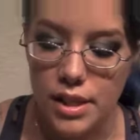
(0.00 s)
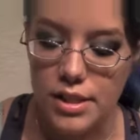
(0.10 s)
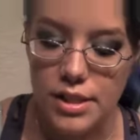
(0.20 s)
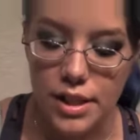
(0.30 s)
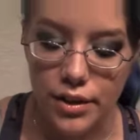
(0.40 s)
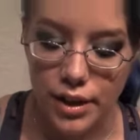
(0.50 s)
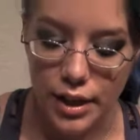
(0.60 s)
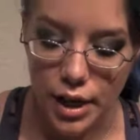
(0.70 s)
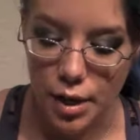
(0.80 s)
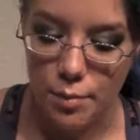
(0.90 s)
necessarily
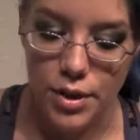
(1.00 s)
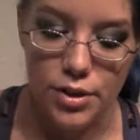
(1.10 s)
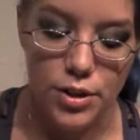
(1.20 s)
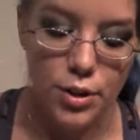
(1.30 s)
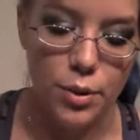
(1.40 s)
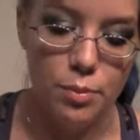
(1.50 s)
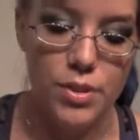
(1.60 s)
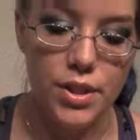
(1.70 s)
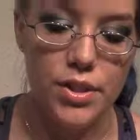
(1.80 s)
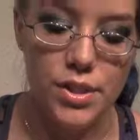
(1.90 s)
come in a tube,
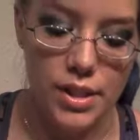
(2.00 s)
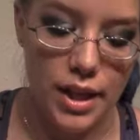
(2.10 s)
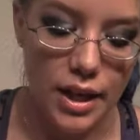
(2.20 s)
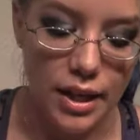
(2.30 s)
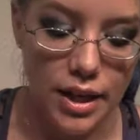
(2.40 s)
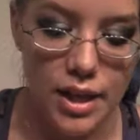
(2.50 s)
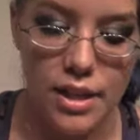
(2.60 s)
such as like